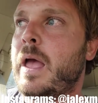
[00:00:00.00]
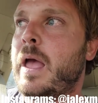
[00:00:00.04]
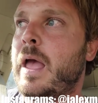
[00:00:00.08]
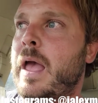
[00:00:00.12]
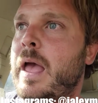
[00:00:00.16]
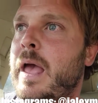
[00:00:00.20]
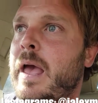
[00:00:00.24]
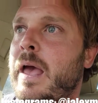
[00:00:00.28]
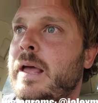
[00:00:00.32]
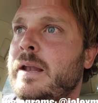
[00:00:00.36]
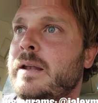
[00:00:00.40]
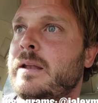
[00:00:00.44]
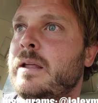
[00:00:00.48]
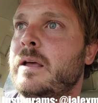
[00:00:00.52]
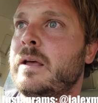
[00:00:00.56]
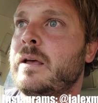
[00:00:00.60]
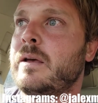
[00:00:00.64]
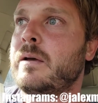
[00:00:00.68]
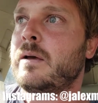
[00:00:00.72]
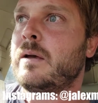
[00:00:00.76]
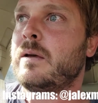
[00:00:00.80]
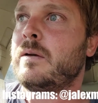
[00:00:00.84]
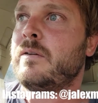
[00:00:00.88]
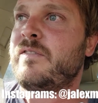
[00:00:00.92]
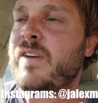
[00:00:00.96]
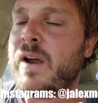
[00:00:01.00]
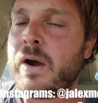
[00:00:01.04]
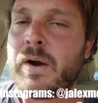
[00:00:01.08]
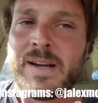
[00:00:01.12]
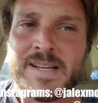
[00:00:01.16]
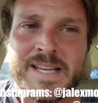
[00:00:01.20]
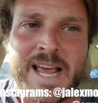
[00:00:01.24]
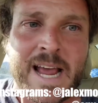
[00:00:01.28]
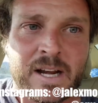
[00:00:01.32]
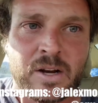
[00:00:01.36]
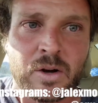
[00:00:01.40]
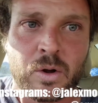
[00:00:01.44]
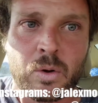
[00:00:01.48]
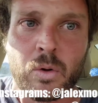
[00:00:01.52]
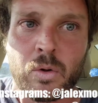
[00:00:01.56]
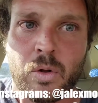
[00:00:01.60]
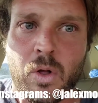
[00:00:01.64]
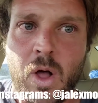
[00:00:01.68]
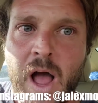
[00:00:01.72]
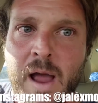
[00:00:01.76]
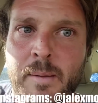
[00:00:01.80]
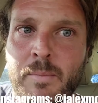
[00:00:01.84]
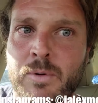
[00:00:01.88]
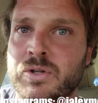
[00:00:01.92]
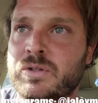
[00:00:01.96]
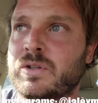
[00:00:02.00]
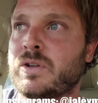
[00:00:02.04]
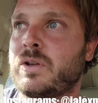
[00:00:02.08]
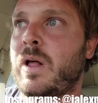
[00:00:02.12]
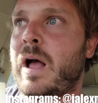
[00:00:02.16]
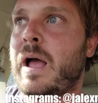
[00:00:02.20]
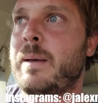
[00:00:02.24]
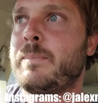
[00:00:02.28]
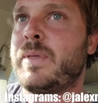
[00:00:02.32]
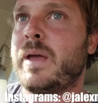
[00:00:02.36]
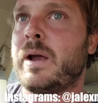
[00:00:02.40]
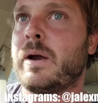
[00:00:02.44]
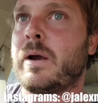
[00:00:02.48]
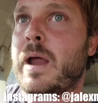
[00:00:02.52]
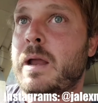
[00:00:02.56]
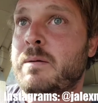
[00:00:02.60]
and very technical climbers climb there,